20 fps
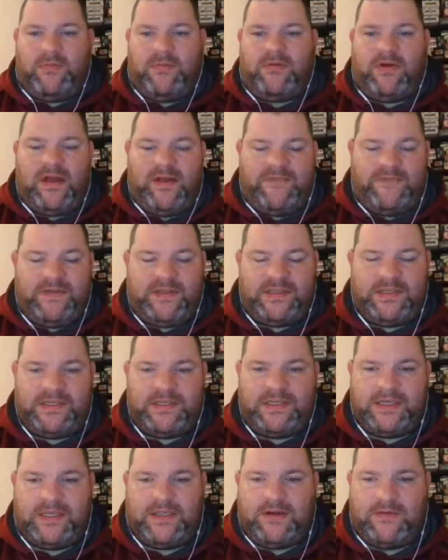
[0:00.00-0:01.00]

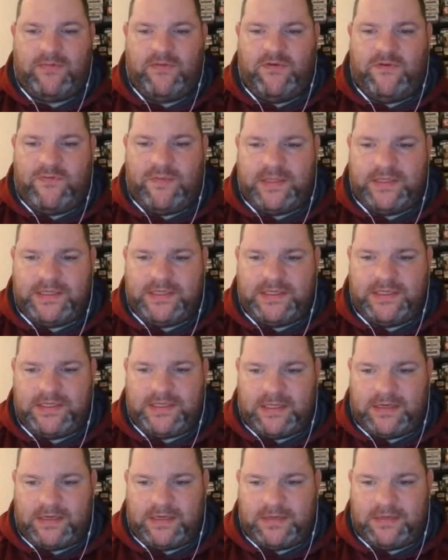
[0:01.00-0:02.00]
profits and their
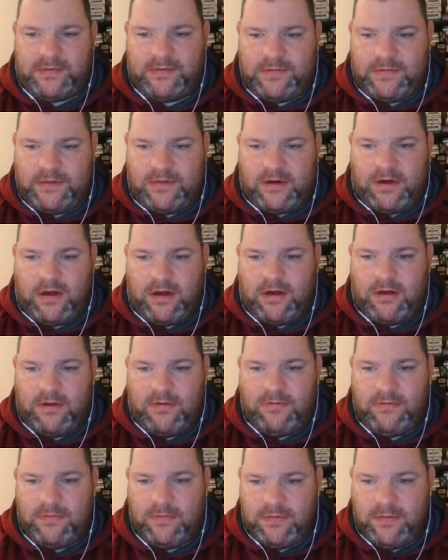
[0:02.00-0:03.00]
movements and
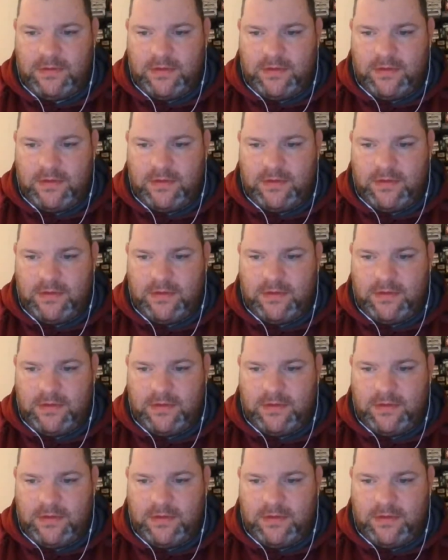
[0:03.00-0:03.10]
cargo,